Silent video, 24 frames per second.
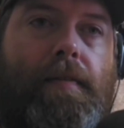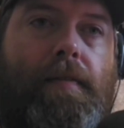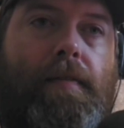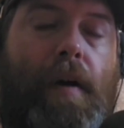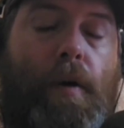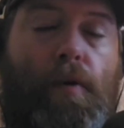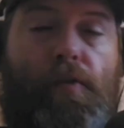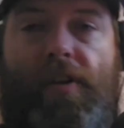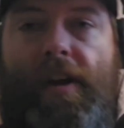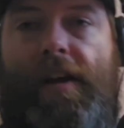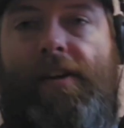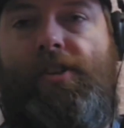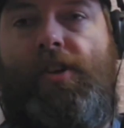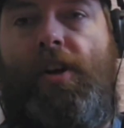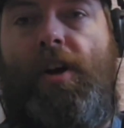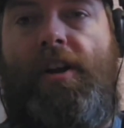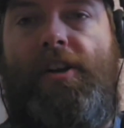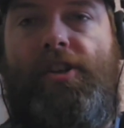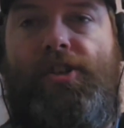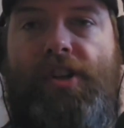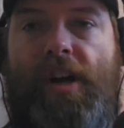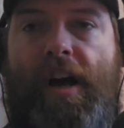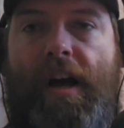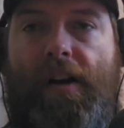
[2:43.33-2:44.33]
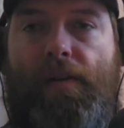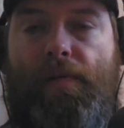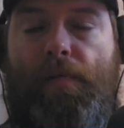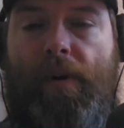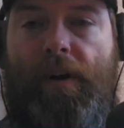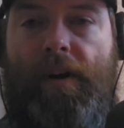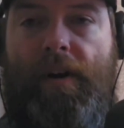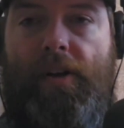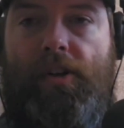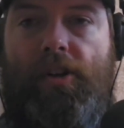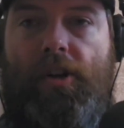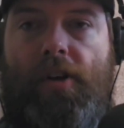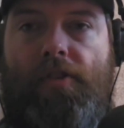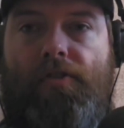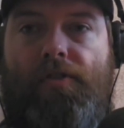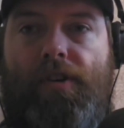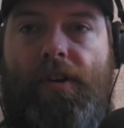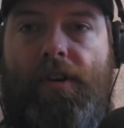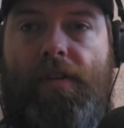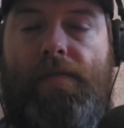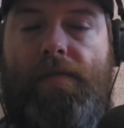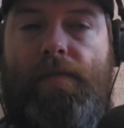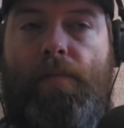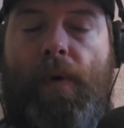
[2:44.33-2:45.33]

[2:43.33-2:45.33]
I was actually kind of shocked when it adjusted it.